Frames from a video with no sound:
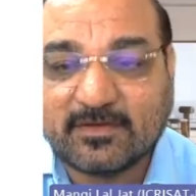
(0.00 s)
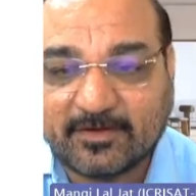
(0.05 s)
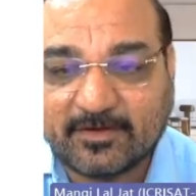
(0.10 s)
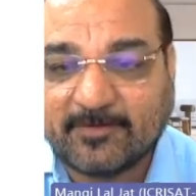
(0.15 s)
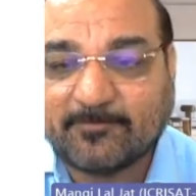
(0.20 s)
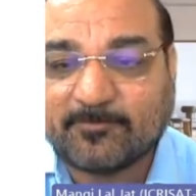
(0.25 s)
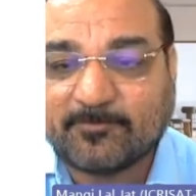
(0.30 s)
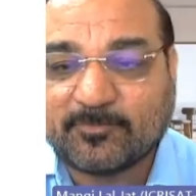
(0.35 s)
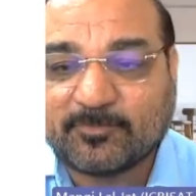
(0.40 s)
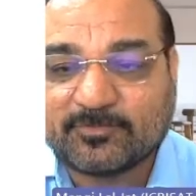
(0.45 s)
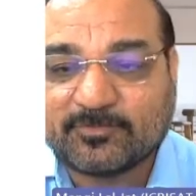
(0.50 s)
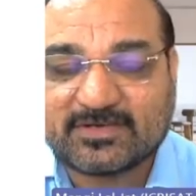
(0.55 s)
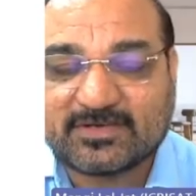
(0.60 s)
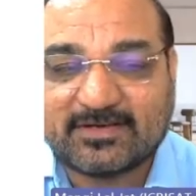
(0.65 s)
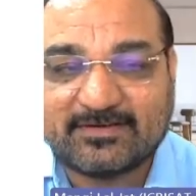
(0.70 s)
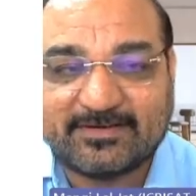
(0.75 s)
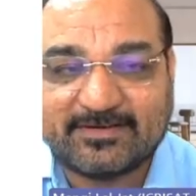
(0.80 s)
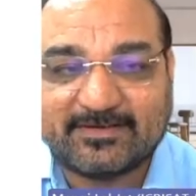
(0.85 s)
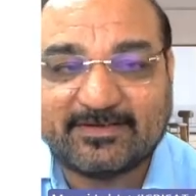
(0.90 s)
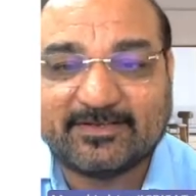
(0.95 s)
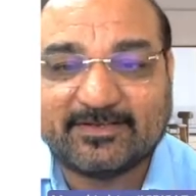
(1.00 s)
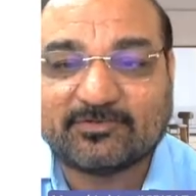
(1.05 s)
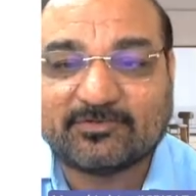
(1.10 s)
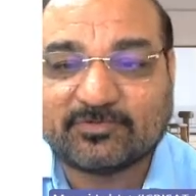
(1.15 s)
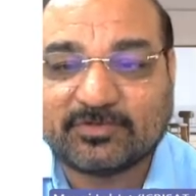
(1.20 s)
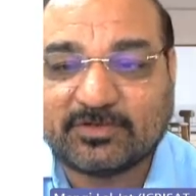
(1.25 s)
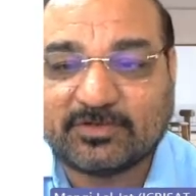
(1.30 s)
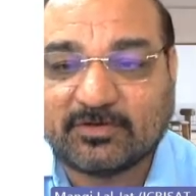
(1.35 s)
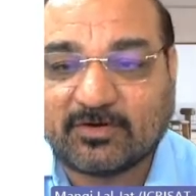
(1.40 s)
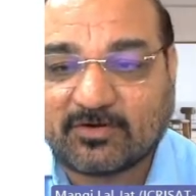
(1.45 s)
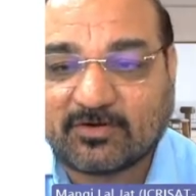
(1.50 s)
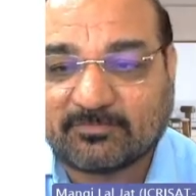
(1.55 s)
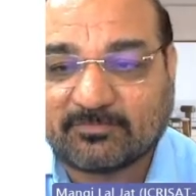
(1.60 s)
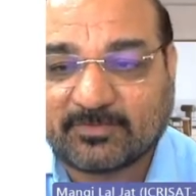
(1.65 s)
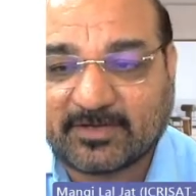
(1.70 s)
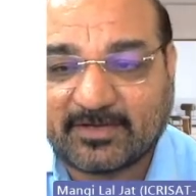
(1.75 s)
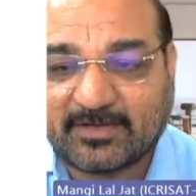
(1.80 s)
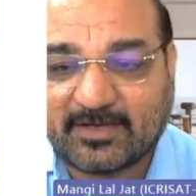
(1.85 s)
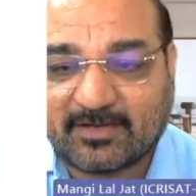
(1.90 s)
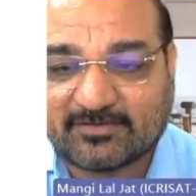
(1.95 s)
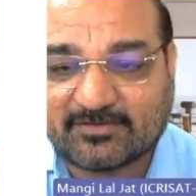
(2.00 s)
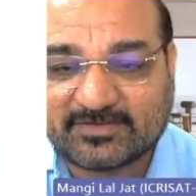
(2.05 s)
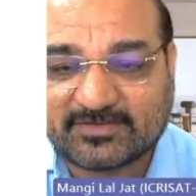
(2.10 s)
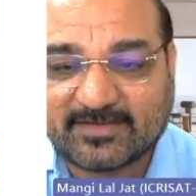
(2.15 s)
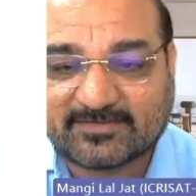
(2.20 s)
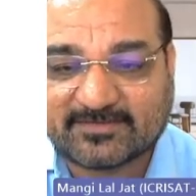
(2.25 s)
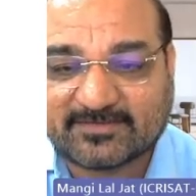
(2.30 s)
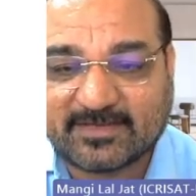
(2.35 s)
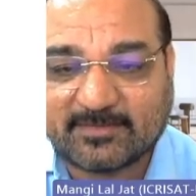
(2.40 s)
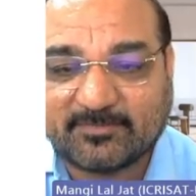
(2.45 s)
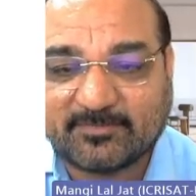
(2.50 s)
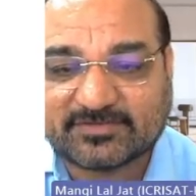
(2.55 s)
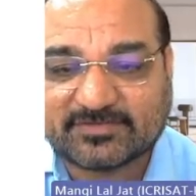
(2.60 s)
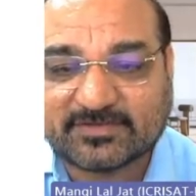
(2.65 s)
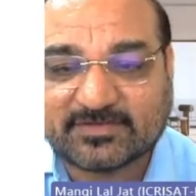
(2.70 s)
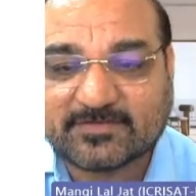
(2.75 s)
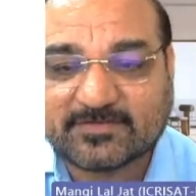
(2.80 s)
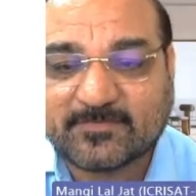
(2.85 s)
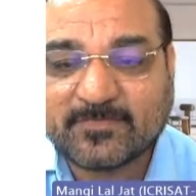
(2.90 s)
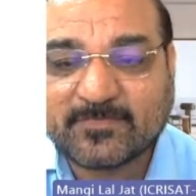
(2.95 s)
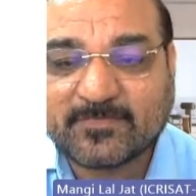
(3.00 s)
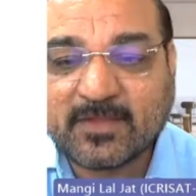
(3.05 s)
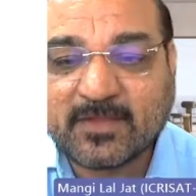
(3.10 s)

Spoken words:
inputs and leading to the lot of greenhouse gas emissions,